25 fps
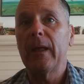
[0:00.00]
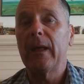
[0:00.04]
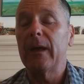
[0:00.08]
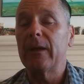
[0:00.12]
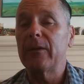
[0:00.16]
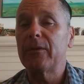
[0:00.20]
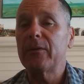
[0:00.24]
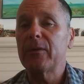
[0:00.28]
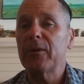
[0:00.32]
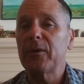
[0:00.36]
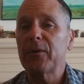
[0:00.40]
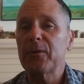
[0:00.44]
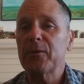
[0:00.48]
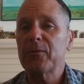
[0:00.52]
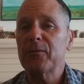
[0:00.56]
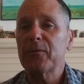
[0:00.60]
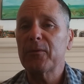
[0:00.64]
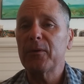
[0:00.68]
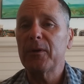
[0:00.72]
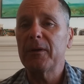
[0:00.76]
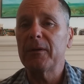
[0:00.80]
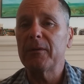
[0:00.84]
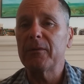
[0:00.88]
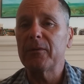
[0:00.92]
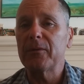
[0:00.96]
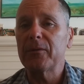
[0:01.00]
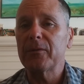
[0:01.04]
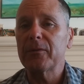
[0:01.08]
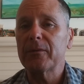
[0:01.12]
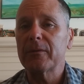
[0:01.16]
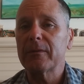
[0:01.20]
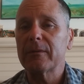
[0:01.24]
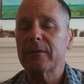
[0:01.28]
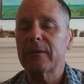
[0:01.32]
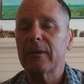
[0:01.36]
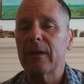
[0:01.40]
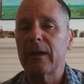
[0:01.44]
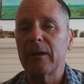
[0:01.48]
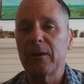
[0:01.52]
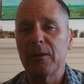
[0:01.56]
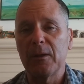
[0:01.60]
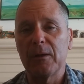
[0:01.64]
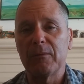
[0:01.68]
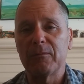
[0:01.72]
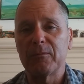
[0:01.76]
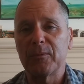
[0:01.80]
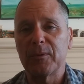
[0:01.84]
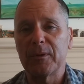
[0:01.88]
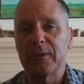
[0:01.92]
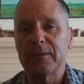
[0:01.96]
and tell your friends and
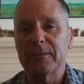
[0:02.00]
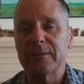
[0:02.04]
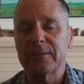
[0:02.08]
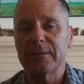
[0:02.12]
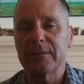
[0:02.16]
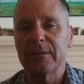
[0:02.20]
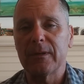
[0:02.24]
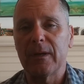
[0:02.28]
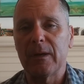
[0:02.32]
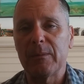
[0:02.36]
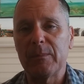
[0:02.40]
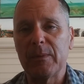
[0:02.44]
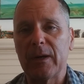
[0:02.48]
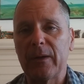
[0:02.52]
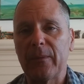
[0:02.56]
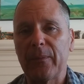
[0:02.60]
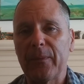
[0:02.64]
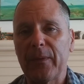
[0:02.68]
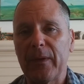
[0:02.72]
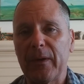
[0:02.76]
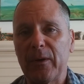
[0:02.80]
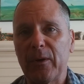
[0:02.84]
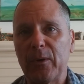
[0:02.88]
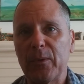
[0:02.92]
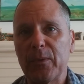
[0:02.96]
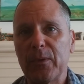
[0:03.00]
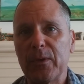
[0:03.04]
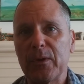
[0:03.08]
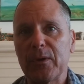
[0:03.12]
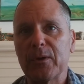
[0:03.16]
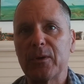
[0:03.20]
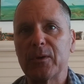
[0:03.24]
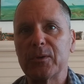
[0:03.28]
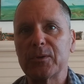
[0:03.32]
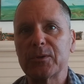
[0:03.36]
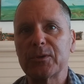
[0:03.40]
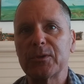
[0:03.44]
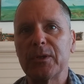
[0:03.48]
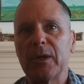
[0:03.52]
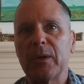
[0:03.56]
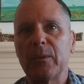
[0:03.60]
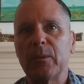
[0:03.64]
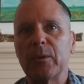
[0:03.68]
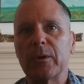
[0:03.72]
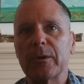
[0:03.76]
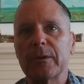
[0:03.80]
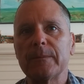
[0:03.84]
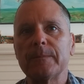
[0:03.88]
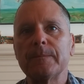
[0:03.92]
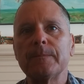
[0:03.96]
loved ones about the Healthy Kosher
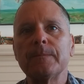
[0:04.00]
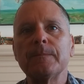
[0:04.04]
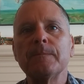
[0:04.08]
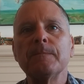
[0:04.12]
Network.